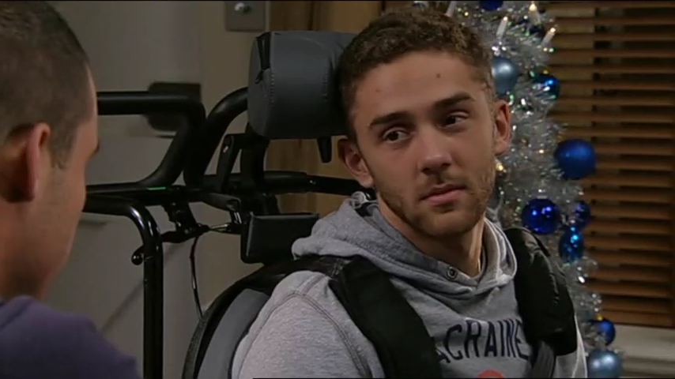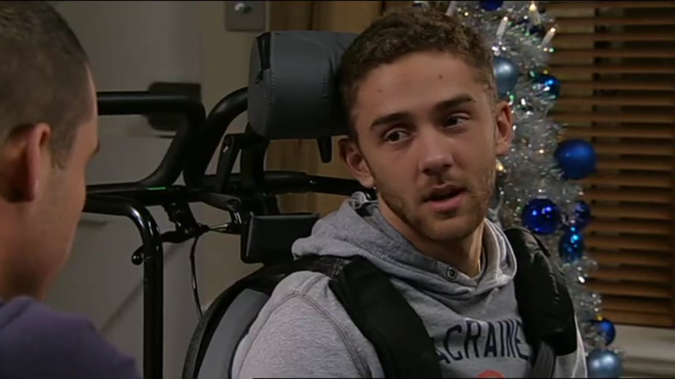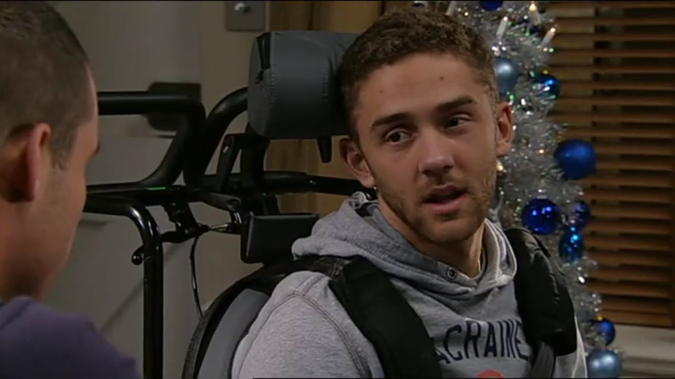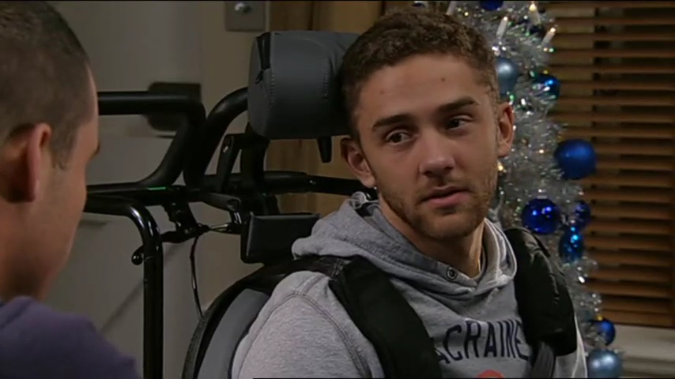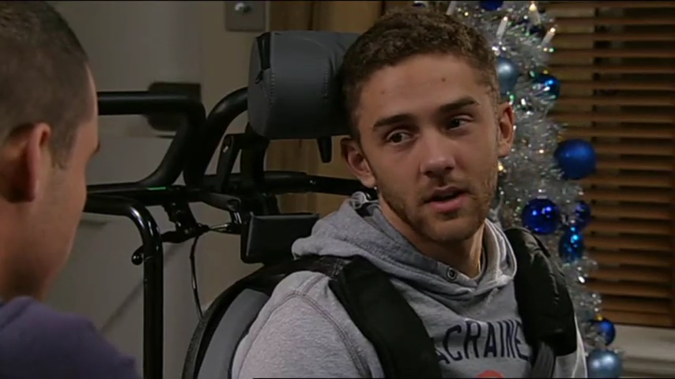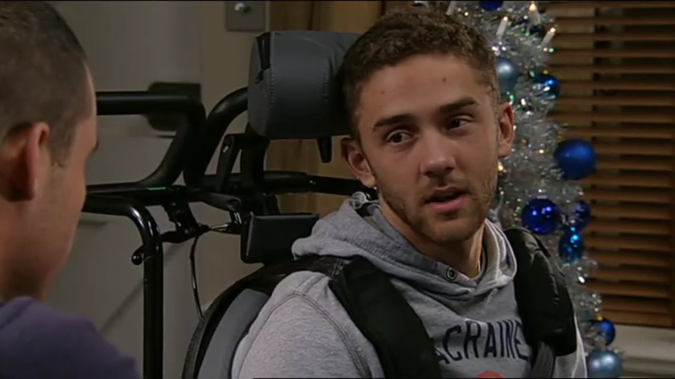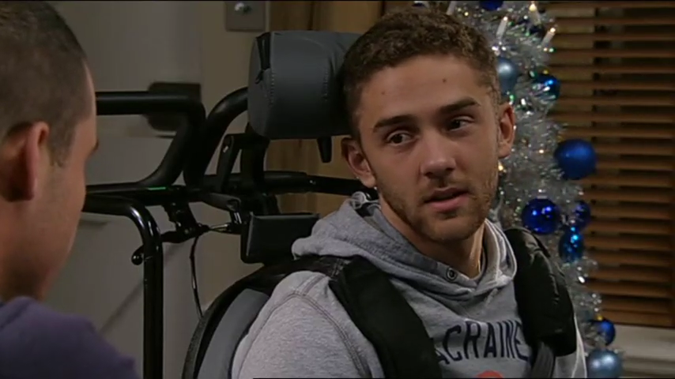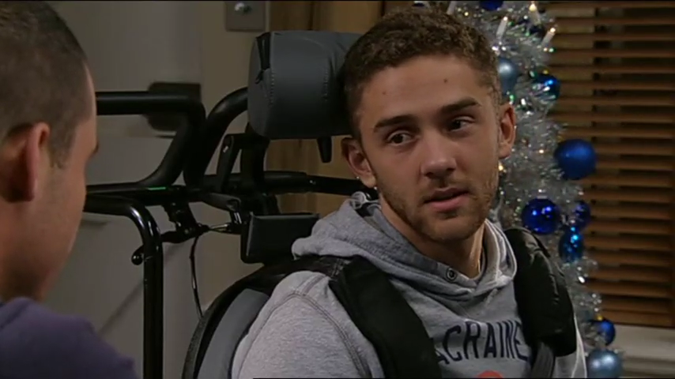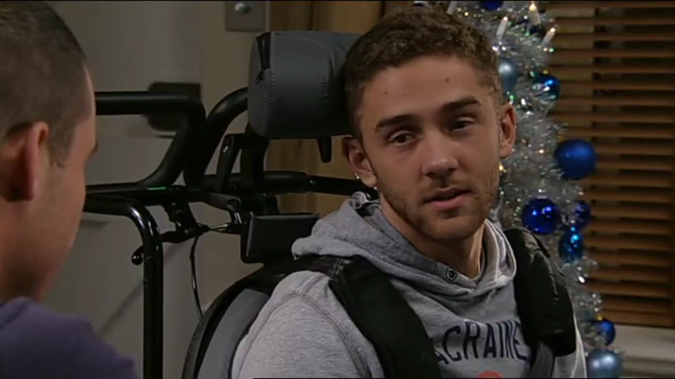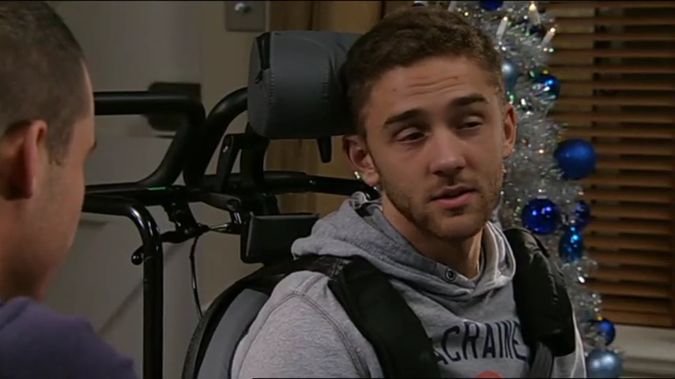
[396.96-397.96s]
I have, yeah.
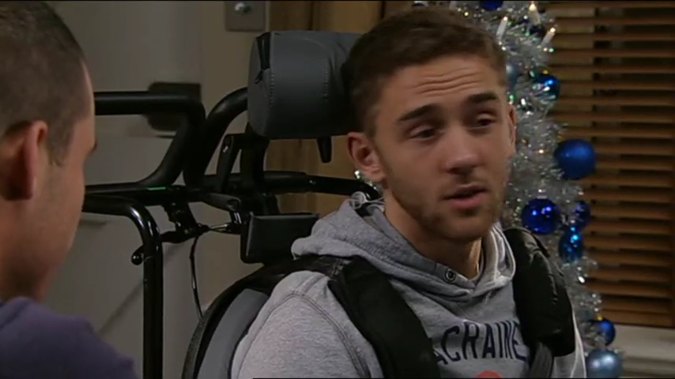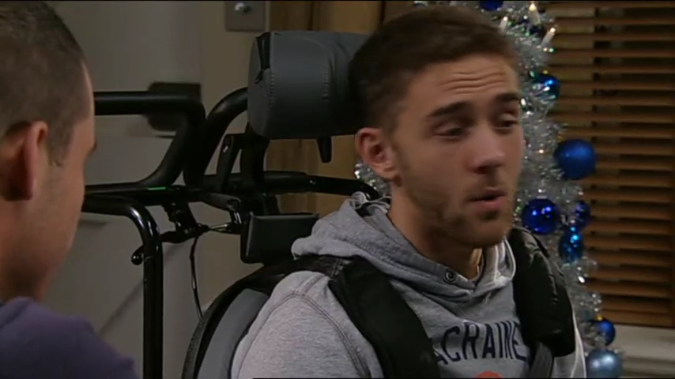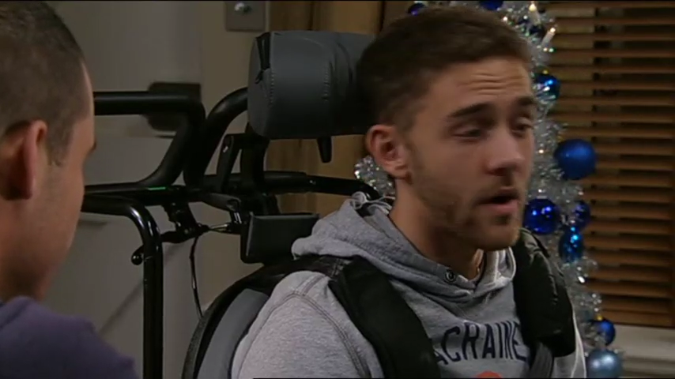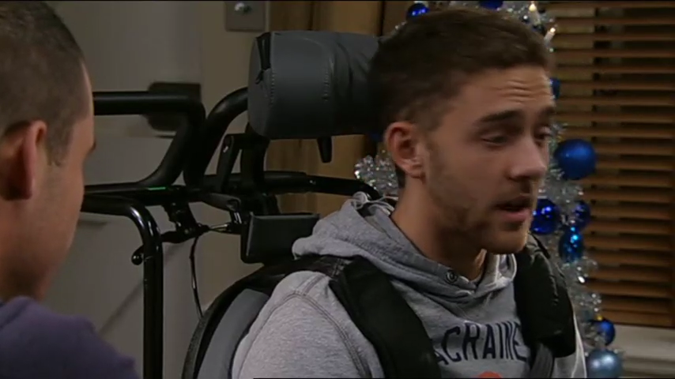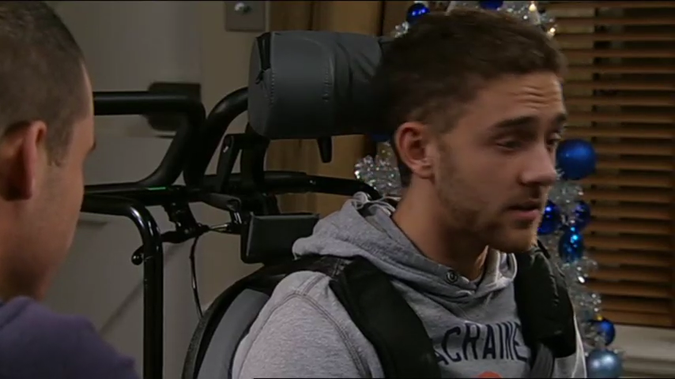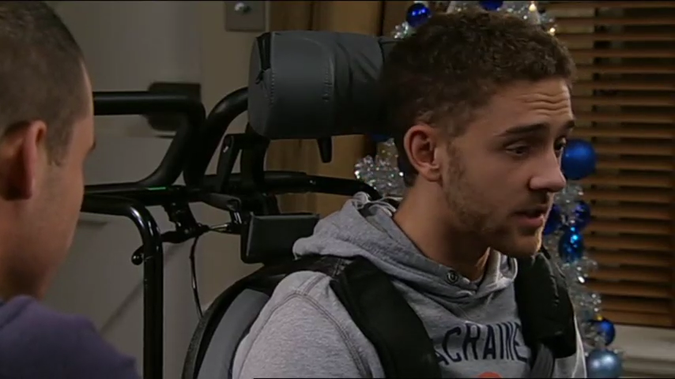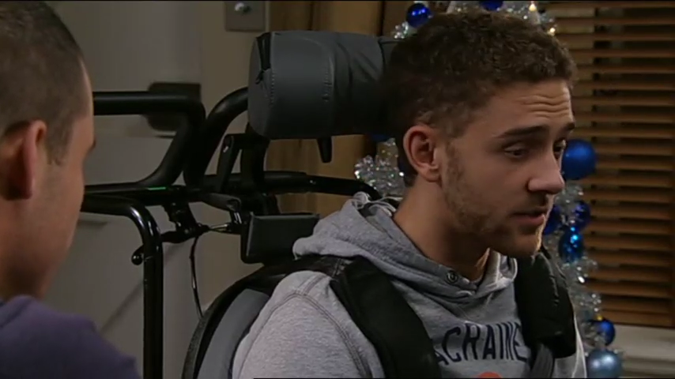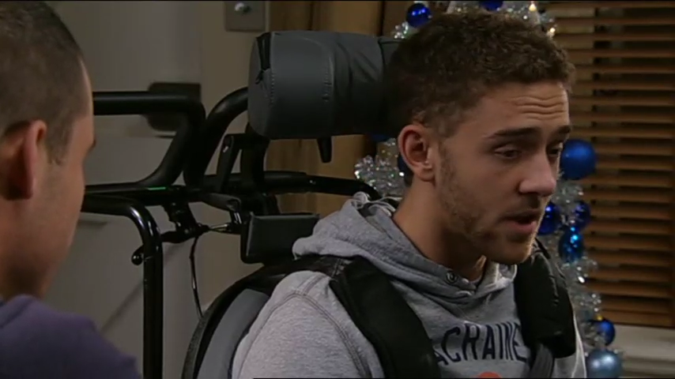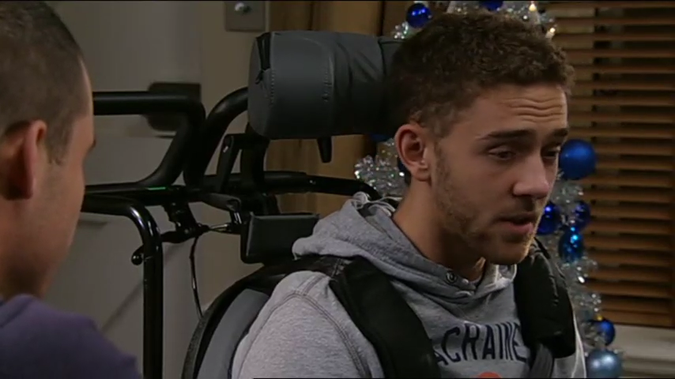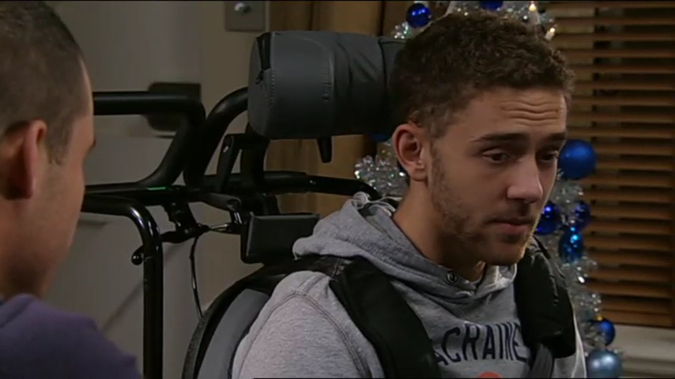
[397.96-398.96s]
And there's nowhere else
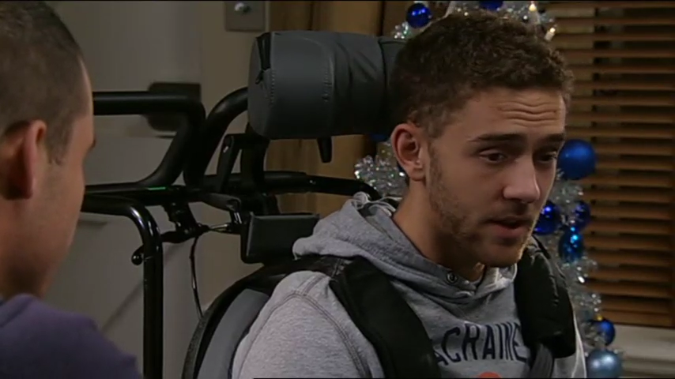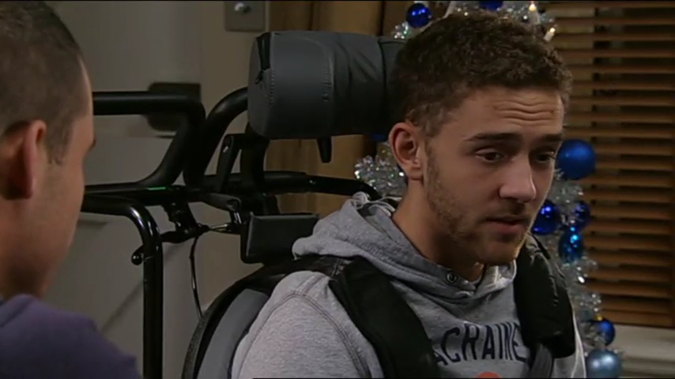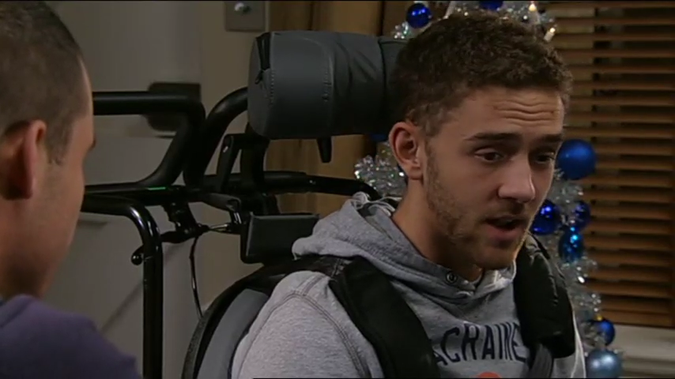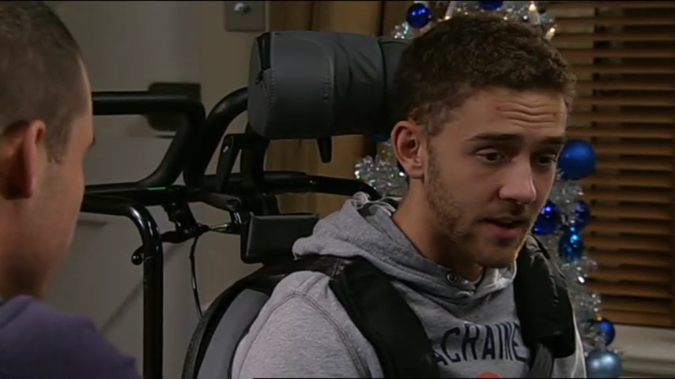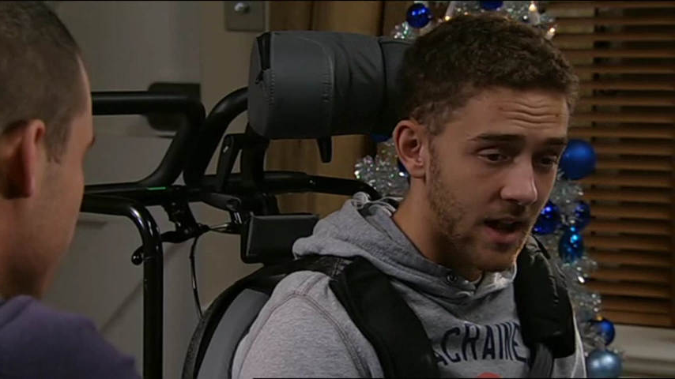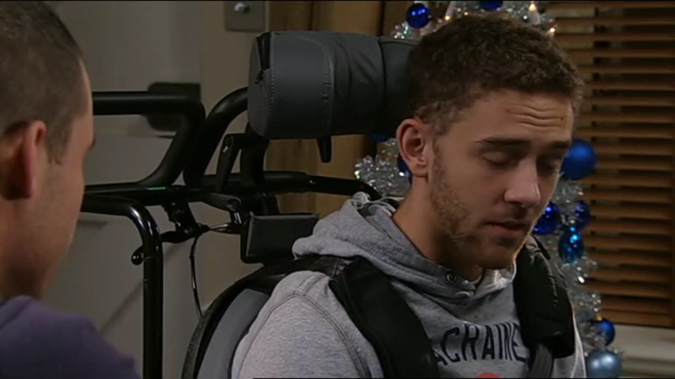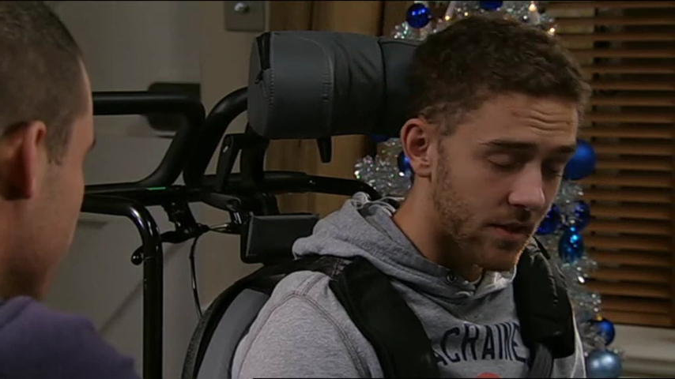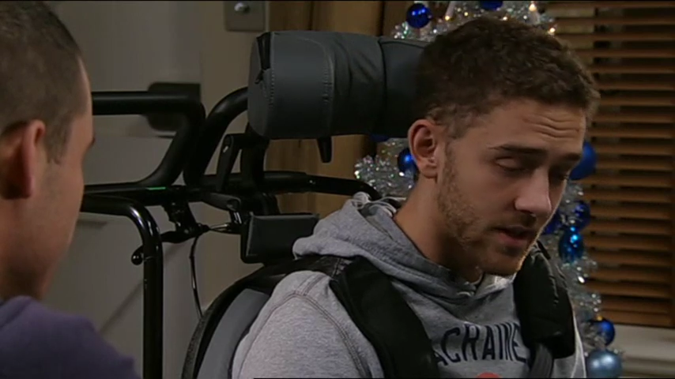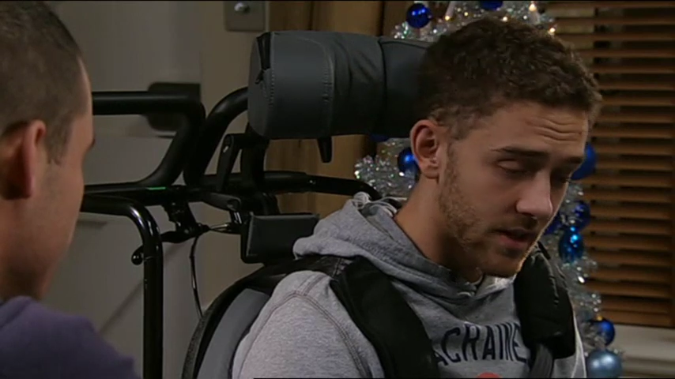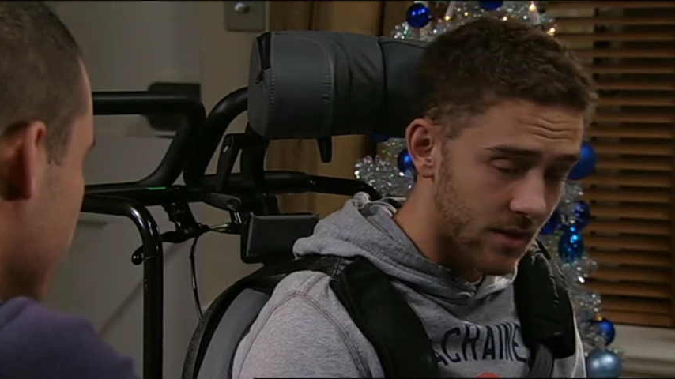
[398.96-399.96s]
I'd rather be right now
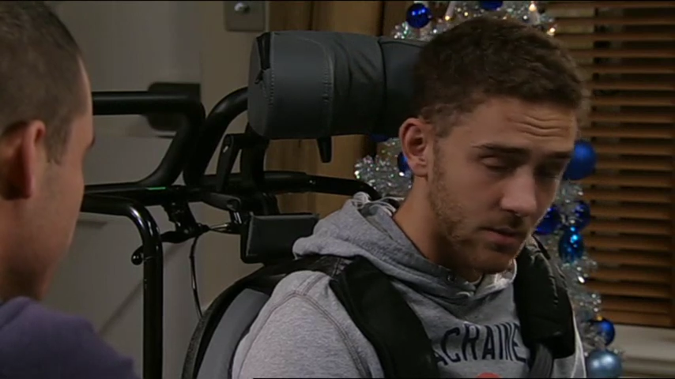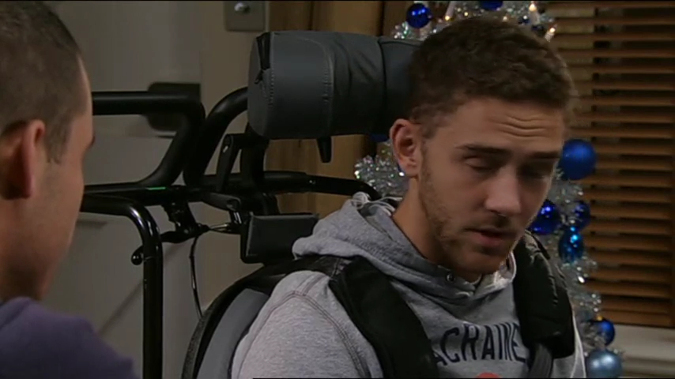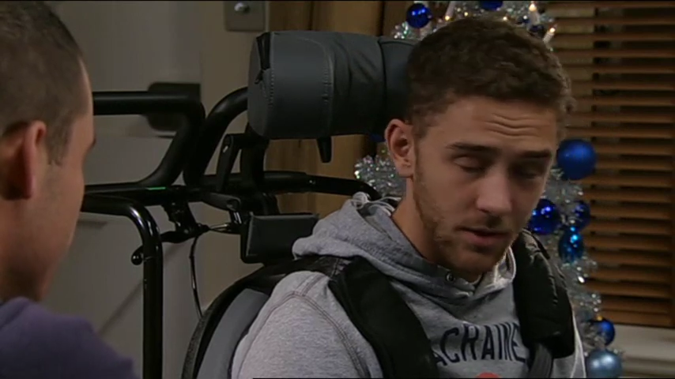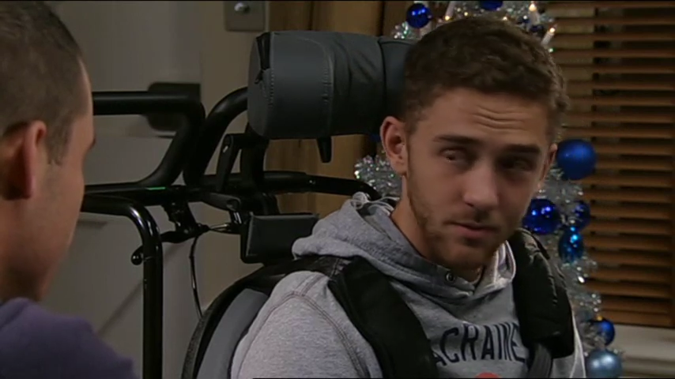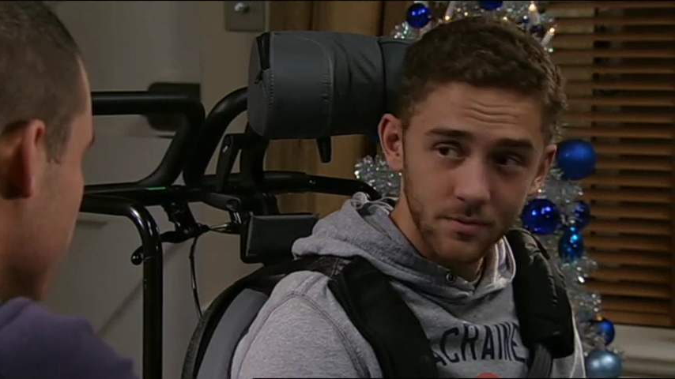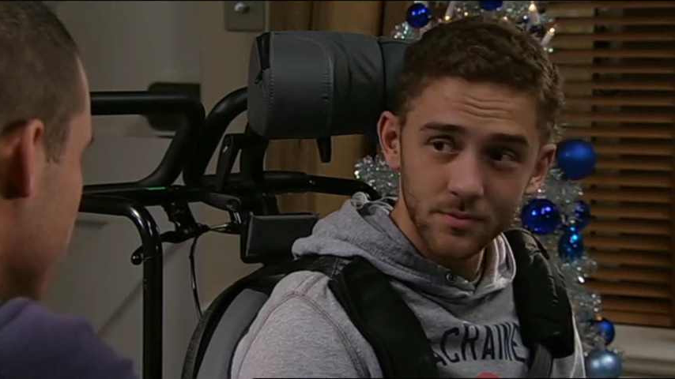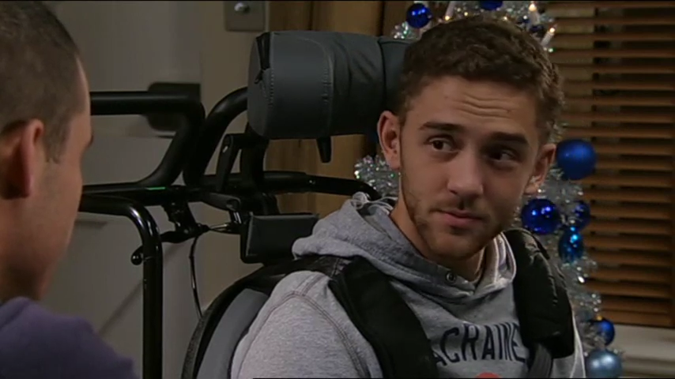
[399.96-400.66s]
than here with you.